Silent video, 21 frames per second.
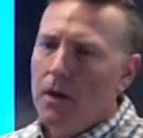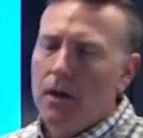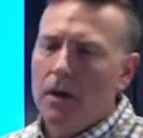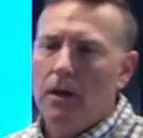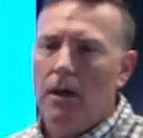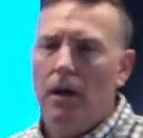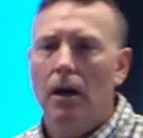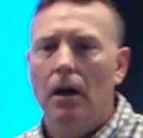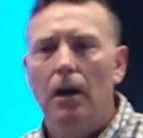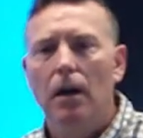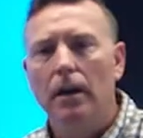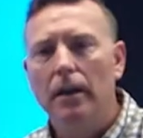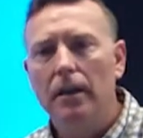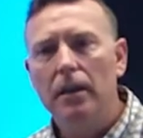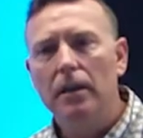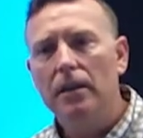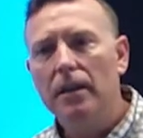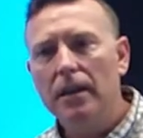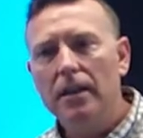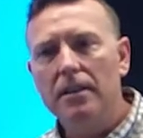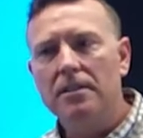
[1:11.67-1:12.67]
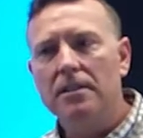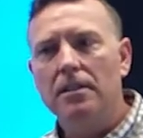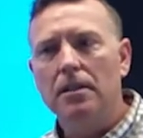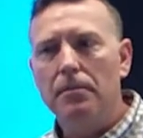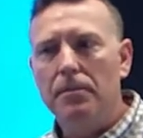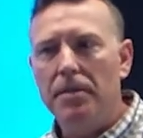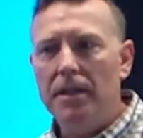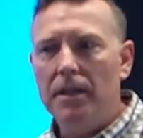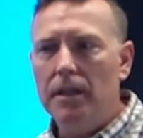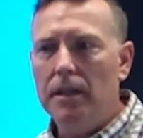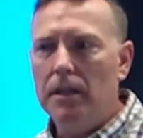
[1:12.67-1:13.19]
It needs to
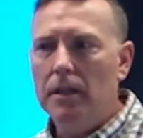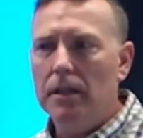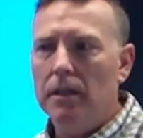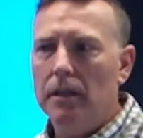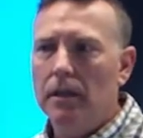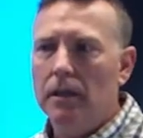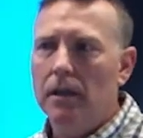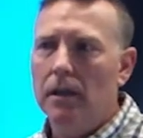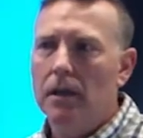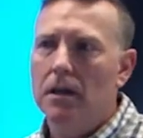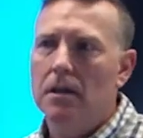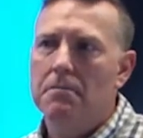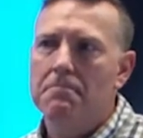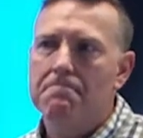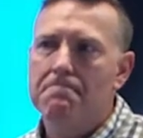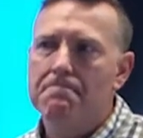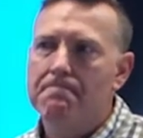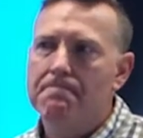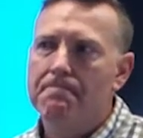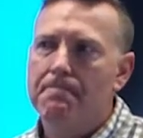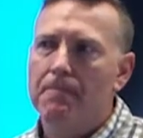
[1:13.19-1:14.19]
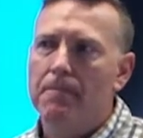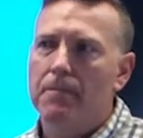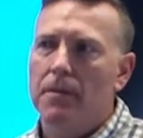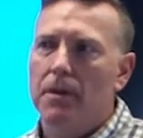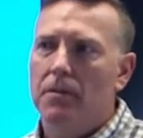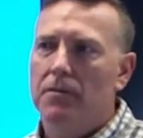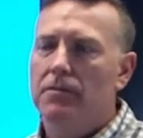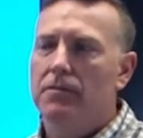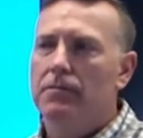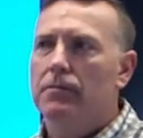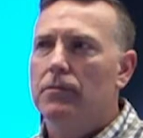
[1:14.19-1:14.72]
be
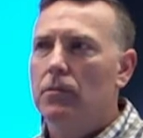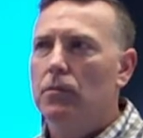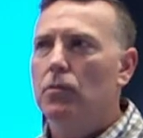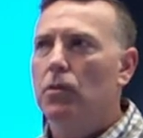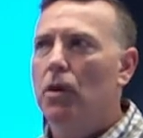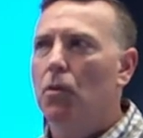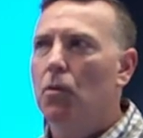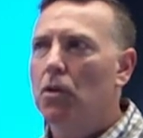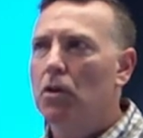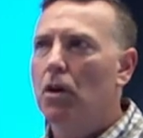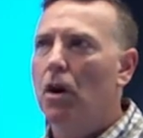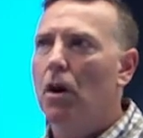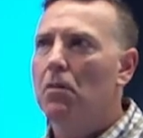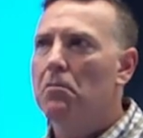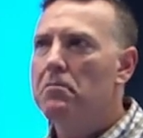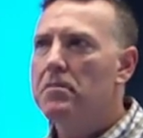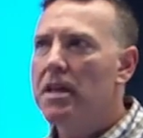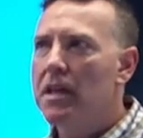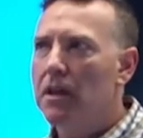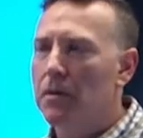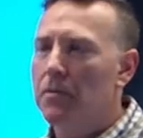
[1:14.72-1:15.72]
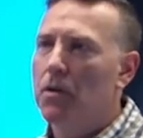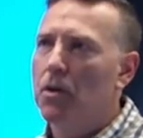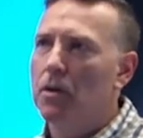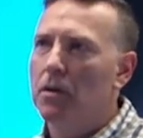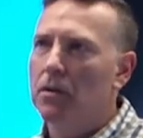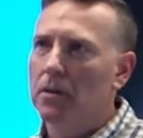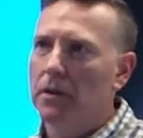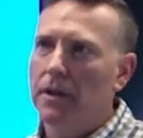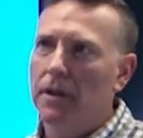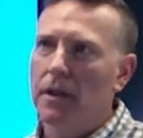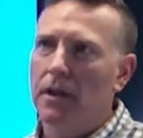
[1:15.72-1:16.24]
what we'll call
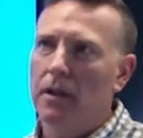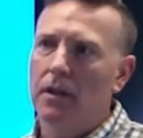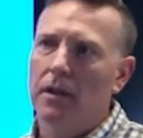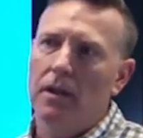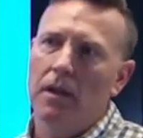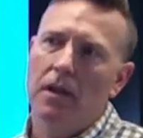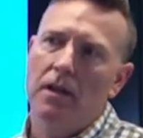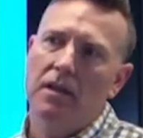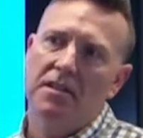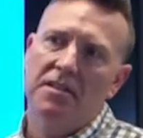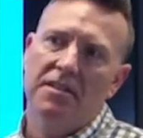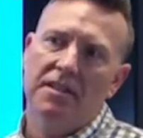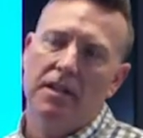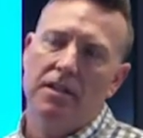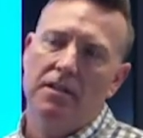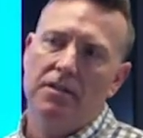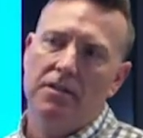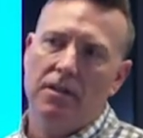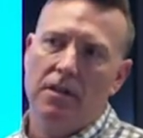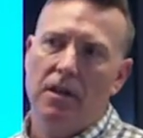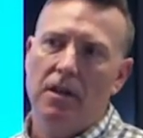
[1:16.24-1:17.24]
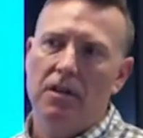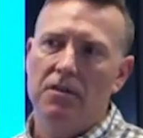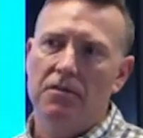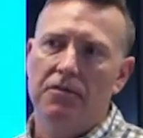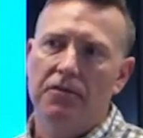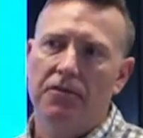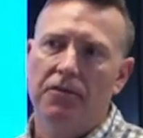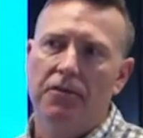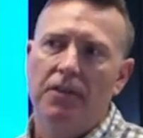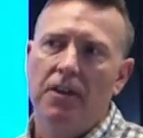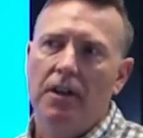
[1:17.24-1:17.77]
minimal in a sense
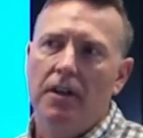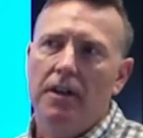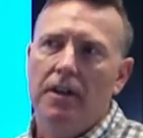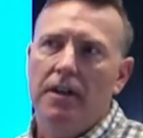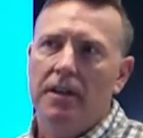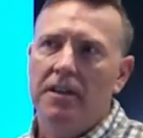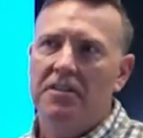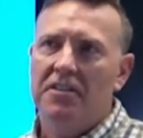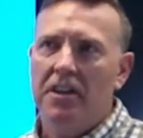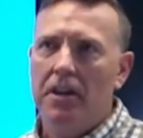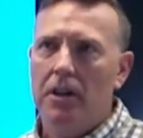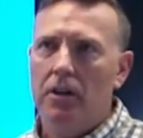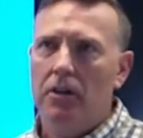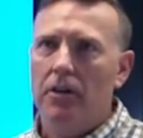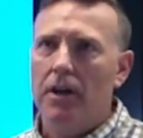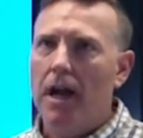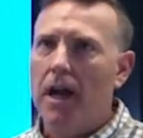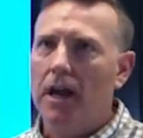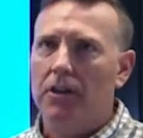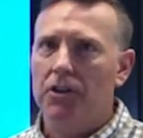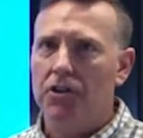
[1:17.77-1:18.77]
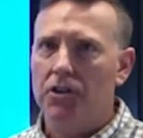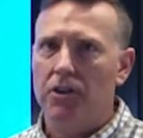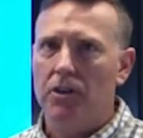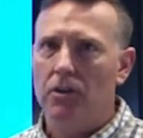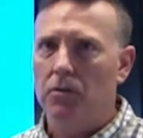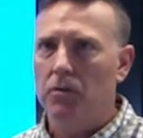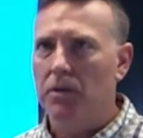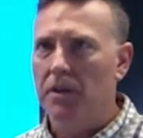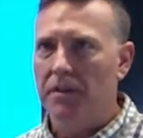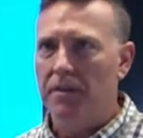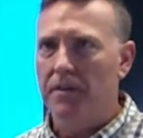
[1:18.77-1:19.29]
of its
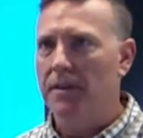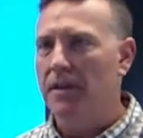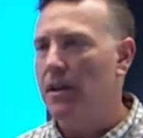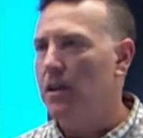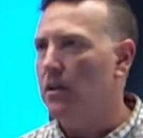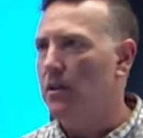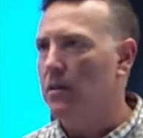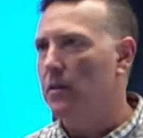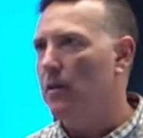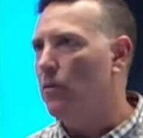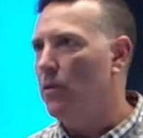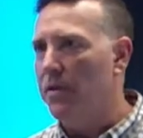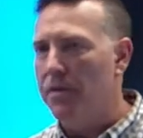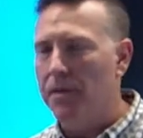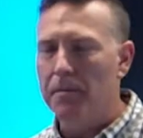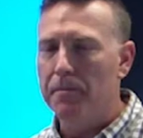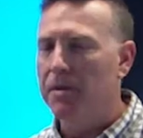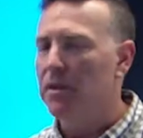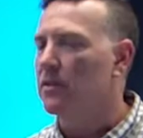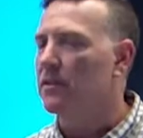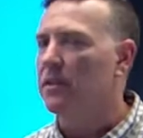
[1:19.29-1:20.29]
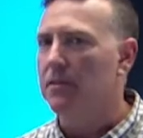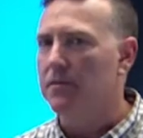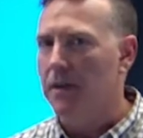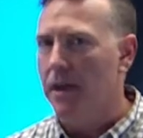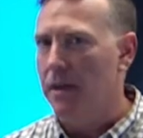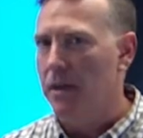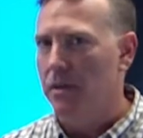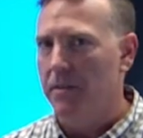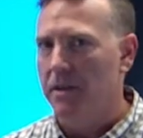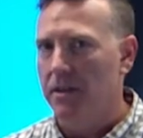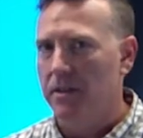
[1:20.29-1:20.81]
interaction with the built
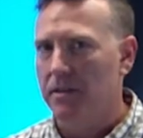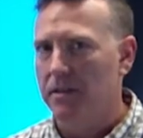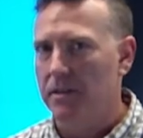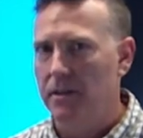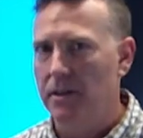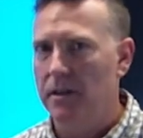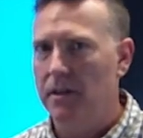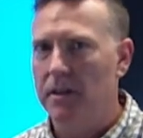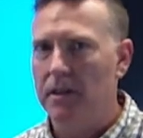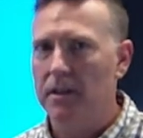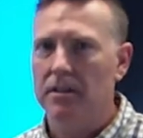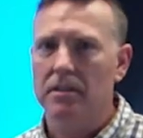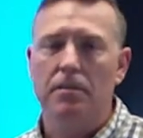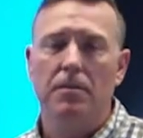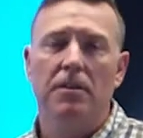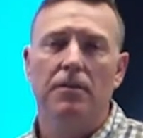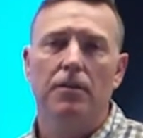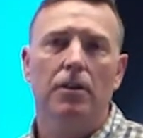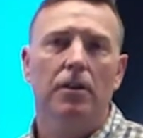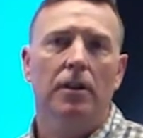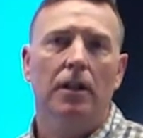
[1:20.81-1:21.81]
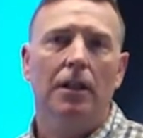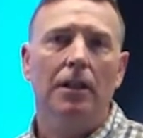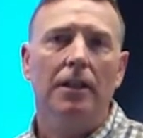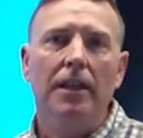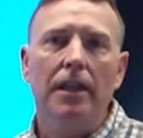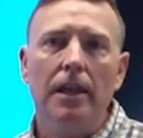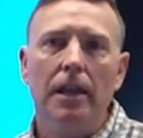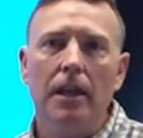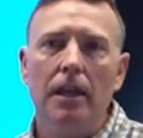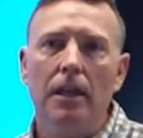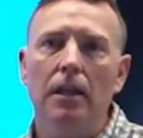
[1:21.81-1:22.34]
environment. It needs to be very
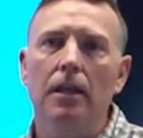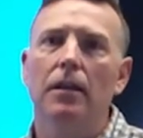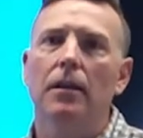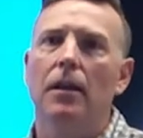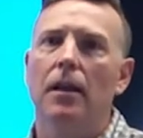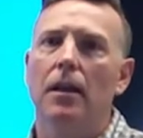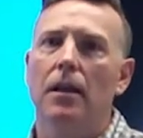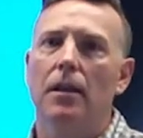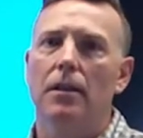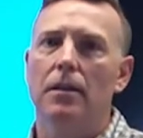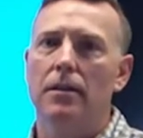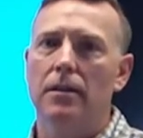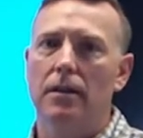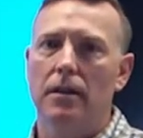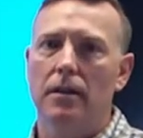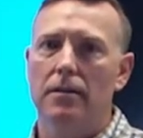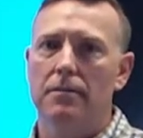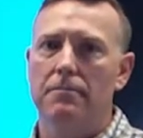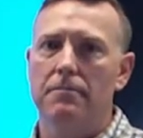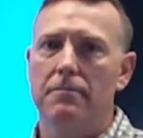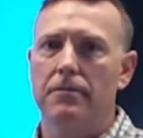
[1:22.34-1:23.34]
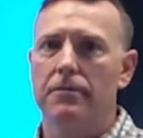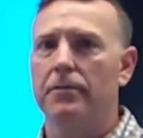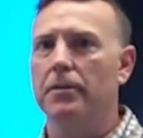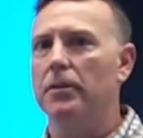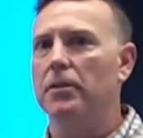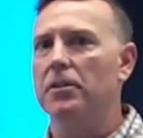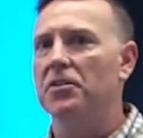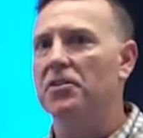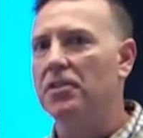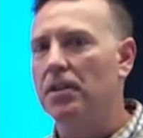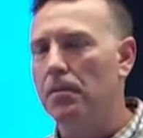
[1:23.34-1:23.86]
clean and
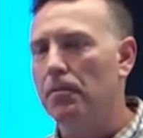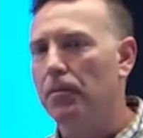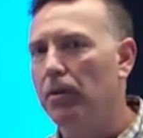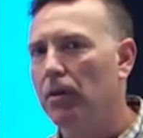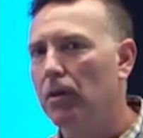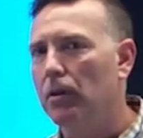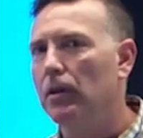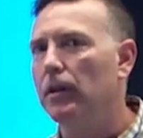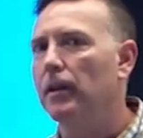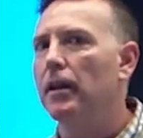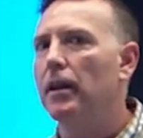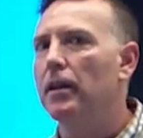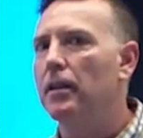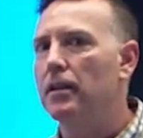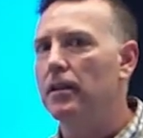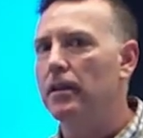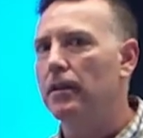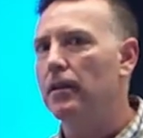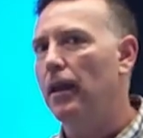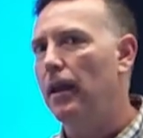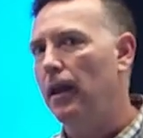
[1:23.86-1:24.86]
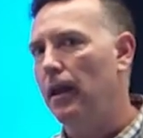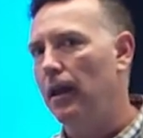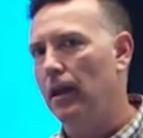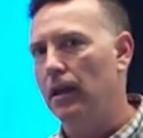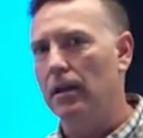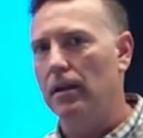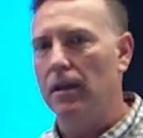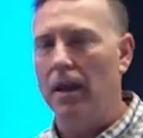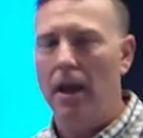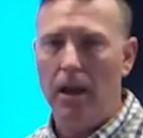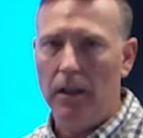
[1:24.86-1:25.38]
very simple
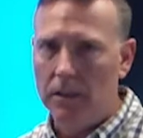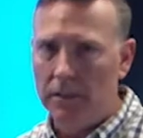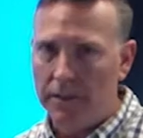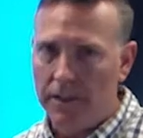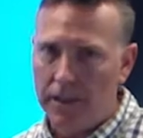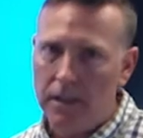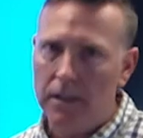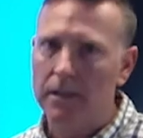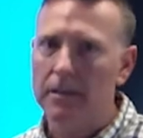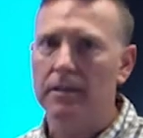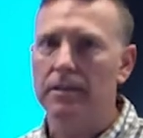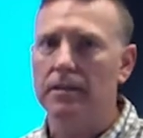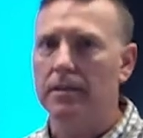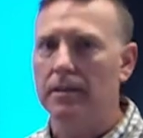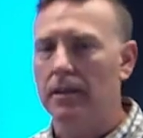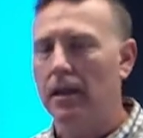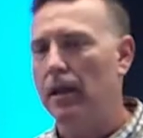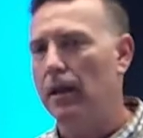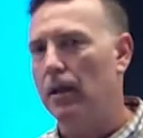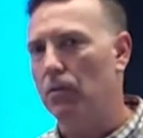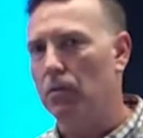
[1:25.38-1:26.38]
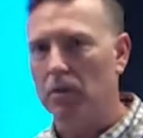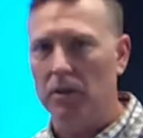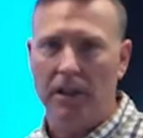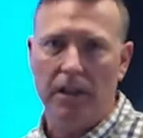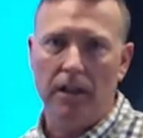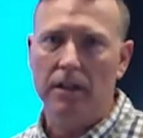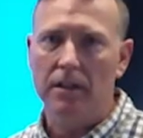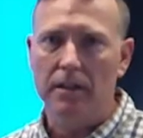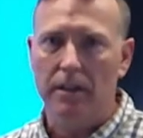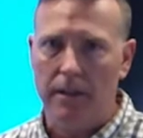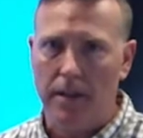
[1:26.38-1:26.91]
and elegant, and we'll get
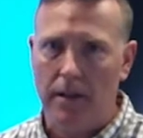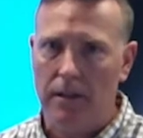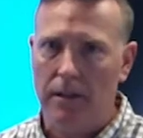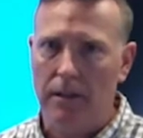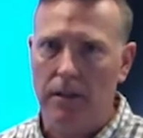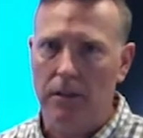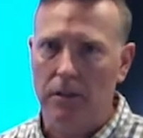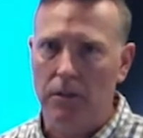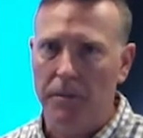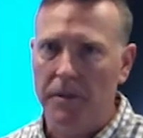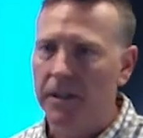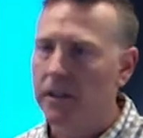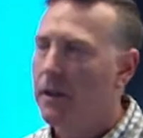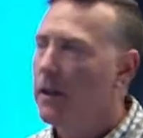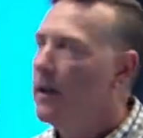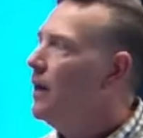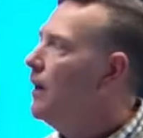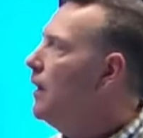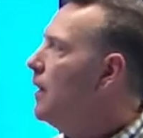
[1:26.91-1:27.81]
into that in a little bit.